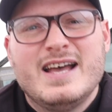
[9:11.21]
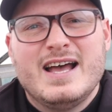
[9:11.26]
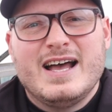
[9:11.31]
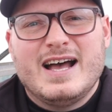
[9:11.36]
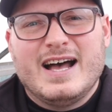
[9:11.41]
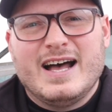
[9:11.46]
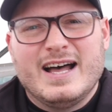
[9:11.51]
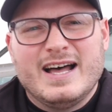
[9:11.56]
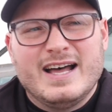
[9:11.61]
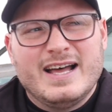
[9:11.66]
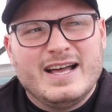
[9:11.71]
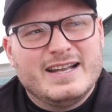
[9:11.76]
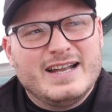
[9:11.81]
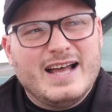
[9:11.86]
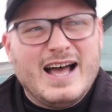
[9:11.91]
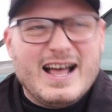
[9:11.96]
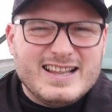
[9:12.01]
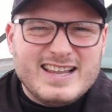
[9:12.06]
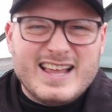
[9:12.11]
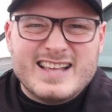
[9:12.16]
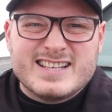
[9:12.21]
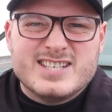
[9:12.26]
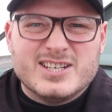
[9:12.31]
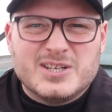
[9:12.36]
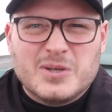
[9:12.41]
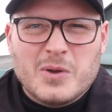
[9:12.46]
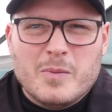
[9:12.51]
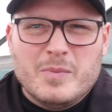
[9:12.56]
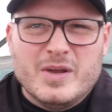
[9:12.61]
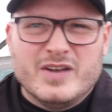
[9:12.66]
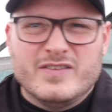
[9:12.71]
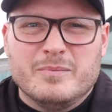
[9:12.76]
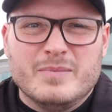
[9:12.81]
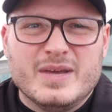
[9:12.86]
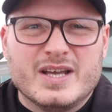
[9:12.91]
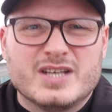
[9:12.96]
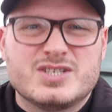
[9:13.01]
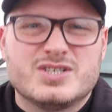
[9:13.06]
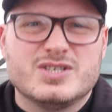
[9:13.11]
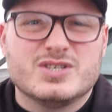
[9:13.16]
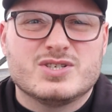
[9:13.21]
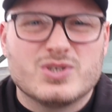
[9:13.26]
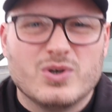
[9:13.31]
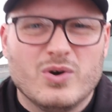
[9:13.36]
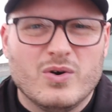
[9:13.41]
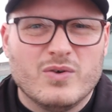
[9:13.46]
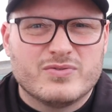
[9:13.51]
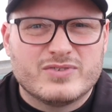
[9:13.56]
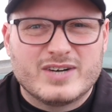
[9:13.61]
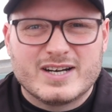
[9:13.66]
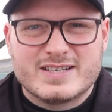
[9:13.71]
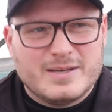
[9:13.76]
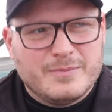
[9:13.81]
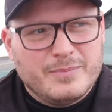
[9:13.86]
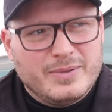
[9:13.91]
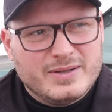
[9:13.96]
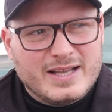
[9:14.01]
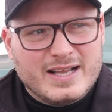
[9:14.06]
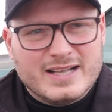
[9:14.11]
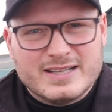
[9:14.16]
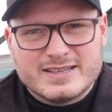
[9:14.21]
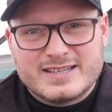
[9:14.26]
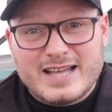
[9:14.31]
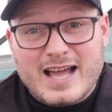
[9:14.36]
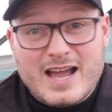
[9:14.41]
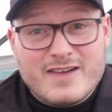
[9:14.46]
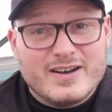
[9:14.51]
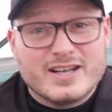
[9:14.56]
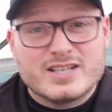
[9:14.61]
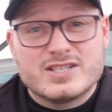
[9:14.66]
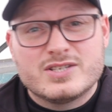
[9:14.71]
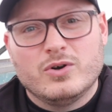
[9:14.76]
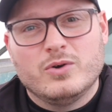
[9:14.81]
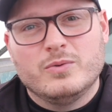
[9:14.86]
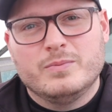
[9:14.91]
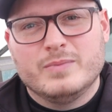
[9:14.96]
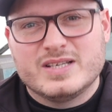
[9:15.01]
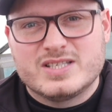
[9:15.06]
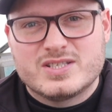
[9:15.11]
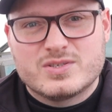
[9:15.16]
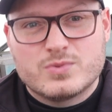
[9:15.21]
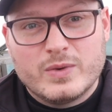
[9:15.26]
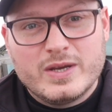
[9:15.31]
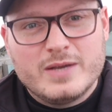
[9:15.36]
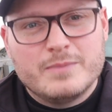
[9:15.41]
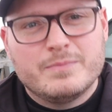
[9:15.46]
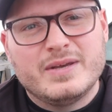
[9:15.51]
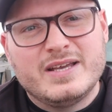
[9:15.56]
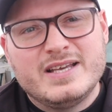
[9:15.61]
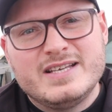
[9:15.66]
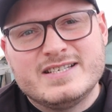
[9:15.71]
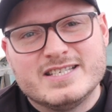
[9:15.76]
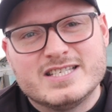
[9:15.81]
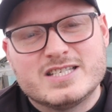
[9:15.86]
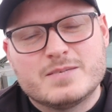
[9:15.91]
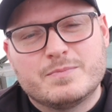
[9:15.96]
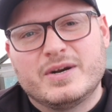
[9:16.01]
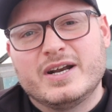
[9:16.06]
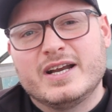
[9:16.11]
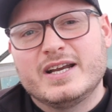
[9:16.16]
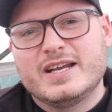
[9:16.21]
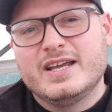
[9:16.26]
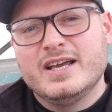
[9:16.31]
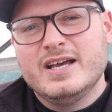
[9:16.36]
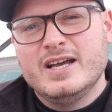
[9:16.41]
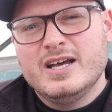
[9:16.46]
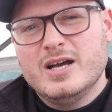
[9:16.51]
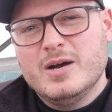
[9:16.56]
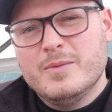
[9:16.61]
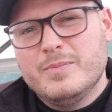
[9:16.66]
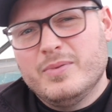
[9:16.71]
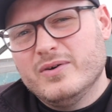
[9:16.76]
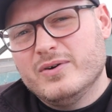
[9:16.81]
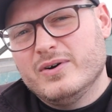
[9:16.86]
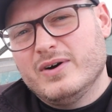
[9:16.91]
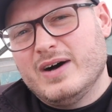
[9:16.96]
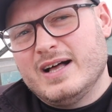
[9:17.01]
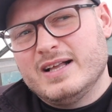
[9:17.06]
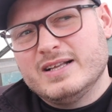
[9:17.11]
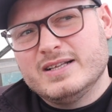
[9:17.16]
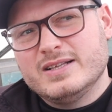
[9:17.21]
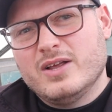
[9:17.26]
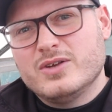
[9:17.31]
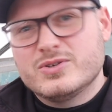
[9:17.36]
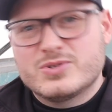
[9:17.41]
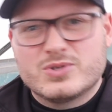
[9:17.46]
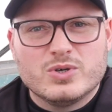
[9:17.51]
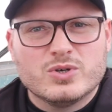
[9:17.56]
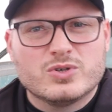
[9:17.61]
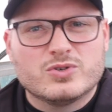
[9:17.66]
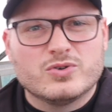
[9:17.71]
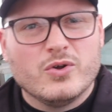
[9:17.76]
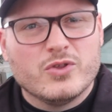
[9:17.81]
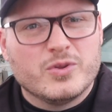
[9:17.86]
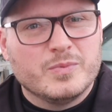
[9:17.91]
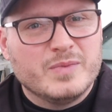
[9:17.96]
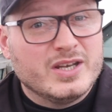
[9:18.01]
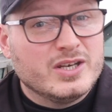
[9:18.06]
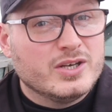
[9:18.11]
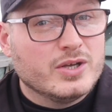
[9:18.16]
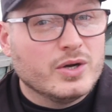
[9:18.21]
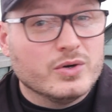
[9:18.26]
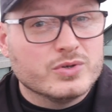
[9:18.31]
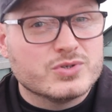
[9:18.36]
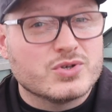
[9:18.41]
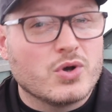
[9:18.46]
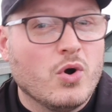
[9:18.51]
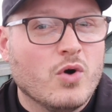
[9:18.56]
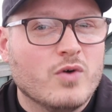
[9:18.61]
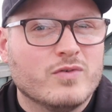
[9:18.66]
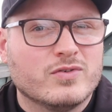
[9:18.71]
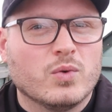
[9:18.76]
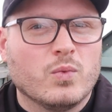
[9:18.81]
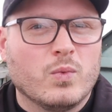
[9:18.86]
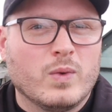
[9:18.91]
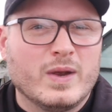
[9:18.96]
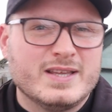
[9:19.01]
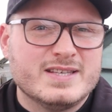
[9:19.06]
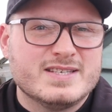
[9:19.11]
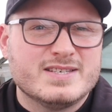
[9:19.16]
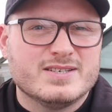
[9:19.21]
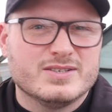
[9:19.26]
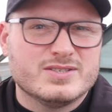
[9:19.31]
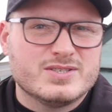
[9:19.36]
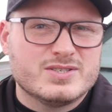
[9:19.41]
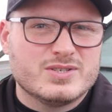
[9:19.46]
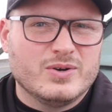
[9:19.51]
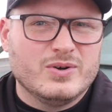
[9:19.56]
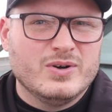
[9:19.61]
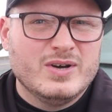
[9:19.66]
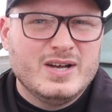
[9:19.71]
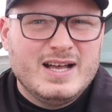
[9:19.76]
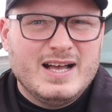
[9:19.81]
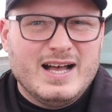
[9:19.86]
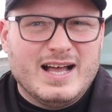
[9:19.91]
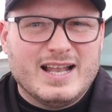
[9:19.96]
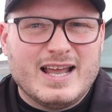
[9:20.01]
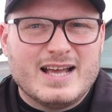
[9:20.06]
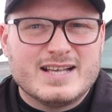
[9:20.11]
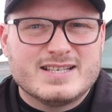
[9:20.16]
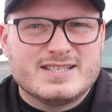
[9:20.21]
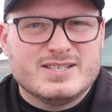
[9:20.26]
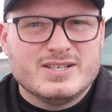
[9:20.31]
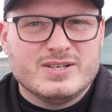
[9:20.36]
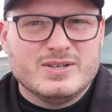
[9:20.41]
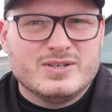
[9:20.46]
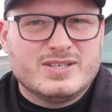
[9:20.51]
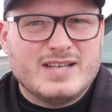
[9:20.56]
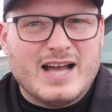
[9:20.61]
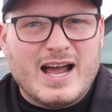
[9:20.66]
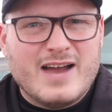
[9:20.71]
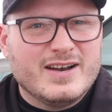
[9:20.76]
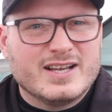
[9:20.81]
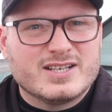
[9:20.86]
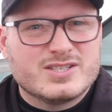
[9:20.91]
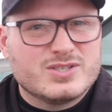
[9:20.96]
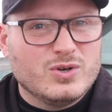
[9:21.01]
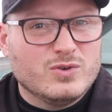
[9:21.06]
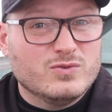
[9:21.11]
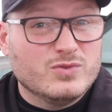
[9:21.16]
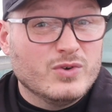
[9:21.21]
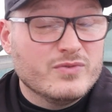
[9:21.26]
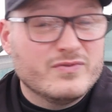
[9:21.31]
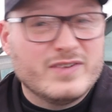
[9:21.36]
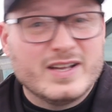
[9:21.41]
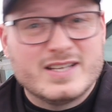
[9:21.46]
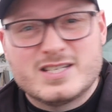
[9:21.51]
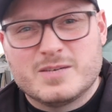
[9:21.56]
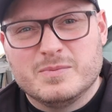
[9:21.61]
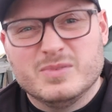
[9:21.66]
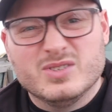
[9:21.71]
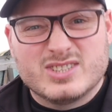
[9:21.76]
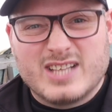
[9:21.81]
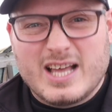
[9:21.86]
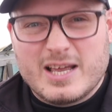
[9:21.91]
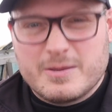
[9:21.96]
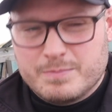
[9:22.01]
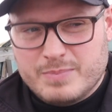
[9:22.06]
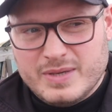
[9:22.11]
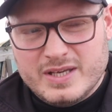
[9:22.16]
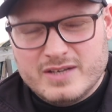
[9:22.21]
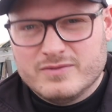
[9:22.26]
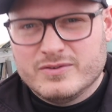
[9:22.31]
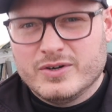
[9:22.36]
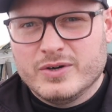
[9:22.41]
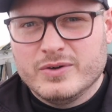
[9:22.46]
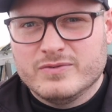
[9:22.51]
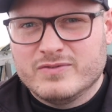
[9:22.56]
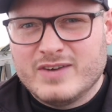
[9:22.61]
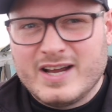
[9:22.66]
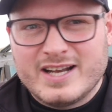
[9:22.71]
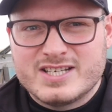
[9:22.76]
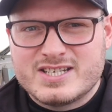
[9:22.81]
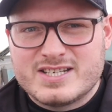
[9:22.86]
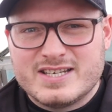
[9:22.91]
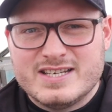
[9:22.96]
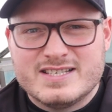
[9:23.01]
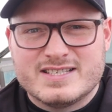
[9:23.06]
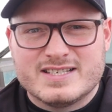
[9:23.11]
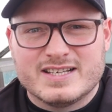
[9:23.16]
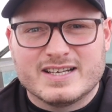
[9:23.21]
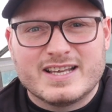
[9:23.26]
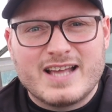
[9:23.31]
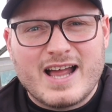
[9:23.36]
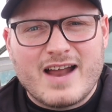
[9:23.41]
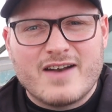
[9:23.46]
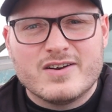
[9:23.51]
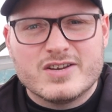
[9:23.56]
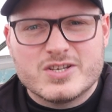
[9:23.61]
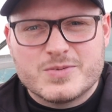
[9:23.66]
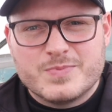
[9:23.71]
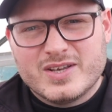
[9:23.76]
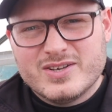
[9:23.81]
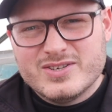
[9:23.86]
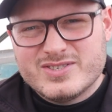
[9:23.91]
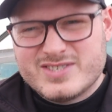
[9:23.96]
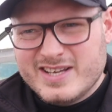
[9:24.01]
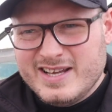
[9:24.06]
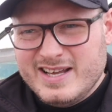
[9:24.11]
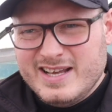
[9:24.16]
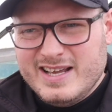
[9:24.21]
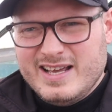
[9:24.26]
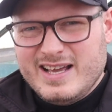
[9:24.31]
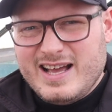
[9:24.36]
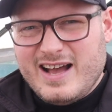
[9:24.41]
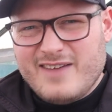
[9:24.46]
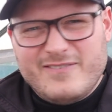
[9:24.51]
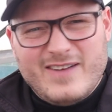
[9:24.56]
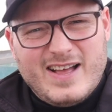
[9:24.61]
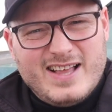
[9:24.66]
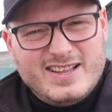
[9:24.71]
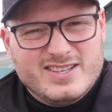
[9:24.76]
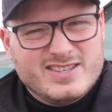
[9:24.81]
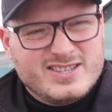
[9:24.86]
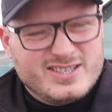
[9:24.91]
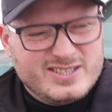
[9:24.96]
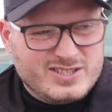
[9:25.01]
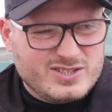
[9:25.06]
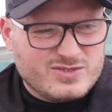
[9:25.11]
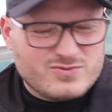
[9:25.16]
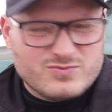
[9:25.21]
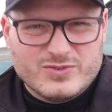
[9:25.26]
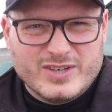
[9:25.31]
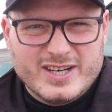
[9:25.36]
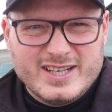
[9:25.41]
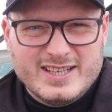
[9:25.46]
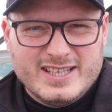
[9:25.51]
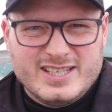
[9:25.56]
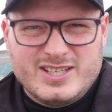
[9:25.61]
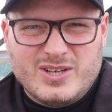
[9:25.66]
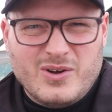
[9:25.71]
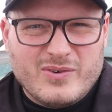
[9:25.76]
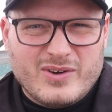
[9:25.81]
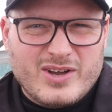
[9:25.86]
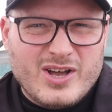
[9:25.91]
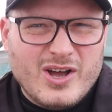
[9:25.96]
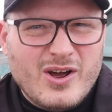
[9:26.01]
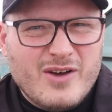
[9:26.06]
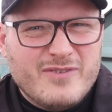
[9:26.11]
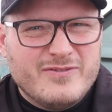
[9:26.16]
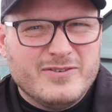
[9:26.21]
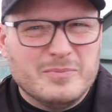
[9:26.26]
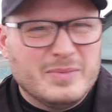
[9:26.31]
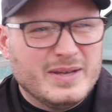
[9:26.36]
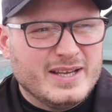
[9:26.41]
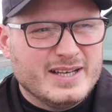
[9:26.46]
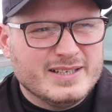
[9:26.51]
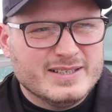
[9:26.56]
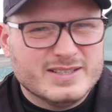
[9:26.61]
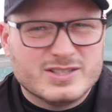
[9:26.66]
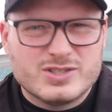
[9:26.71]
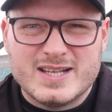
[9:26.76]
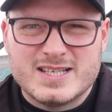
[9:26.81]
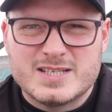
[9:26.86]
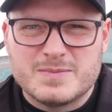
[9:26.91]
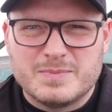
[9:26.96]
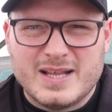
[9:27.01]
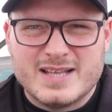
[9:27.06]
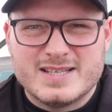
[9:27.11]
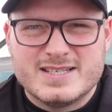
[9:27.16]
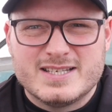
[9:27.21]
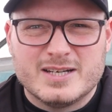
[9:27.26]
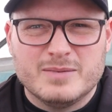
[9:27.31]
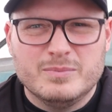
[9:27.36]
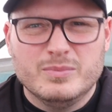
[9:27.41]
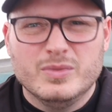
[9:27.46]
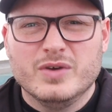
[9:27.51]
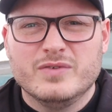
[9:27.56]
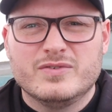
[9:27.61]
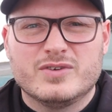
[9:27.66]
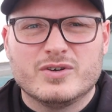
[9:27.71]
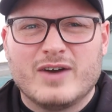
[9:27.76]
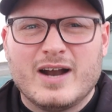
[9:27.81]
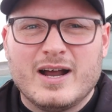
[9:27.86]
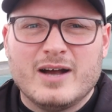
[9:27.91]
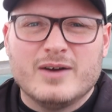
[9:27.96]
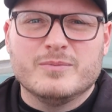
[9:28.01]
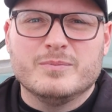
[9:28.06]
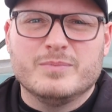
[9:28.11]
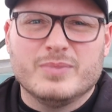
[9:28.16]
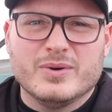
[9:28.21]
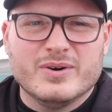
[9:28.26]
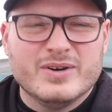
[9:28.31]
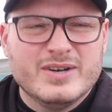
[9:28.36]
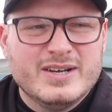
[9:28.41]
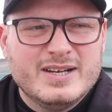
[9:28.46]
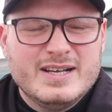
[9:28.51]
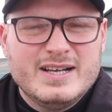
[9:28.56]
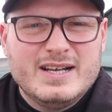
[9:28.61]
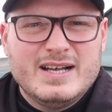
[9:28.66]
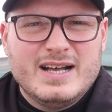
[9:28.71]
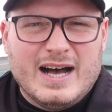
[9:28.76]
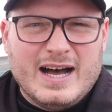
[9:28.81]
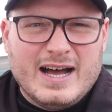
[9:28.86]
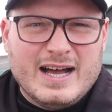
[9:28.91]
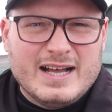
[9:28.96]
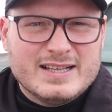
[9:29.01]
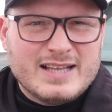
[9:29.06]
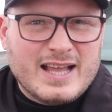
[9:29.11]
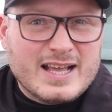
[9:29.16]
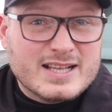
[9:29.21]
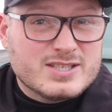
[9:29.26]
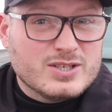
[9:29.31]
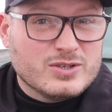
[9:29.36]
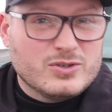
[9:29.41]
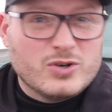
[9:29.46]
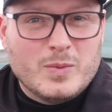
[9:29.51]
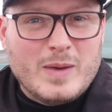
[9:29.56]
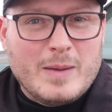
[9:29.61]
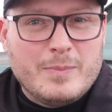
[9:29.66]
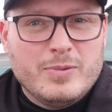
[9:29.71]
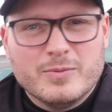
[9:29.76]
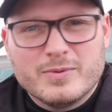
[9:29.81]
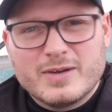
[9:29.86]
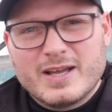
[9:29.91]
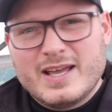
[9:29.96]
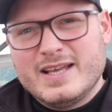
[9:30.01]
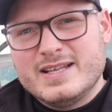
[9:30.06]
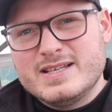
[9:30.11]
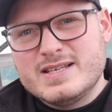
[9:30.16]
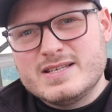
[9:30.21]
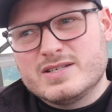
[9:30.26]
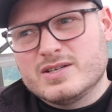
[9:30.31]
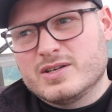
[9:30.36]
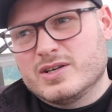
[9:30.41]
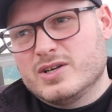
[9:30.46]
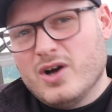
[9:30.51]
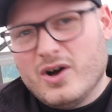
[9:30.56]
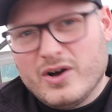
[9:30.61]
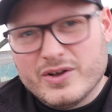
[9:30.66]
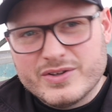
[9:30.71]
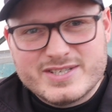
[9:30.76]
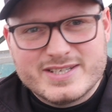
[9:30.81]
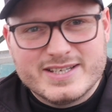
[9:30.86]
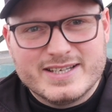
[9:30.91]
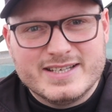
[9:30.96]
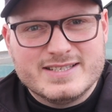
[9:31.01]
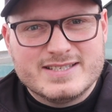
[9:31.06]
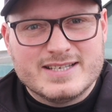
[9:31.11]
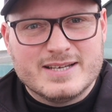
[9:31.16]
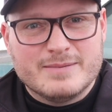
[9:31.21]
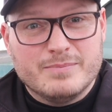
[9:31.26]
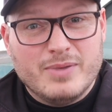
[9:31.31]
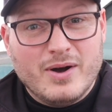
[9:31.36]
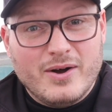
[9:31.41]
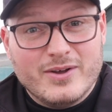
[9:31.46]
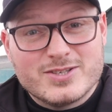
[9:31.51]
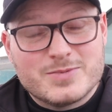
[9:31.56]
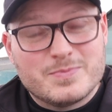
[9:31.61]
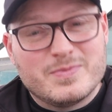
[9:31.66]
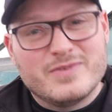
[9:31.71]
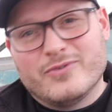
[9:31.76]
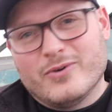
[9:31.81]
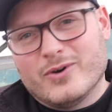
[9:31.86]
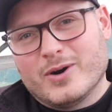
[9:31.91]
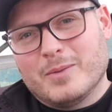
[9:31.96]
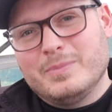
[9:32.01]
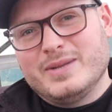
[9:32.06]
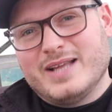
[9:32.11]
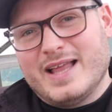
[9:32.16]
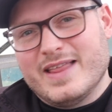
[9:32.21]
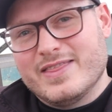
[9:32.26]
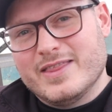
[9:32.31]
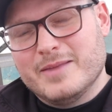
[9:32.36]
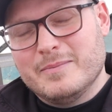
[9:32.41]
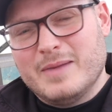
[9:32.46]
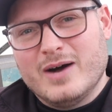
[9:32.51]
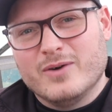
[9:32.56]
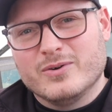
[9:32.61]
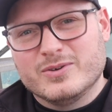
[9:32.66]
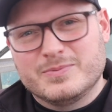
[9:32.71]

And I like to do a bit of a mixture. So for example, I'll direct sow my sweet peas in spring but I'll also grow them indoors over winter. So I like to direct sow root vegetables like beetroot, radishes and carrots because I find that they just really don't care for being transplanted and moved around. But I like to grow my pumpkins and corn seeds in pots before I plant them out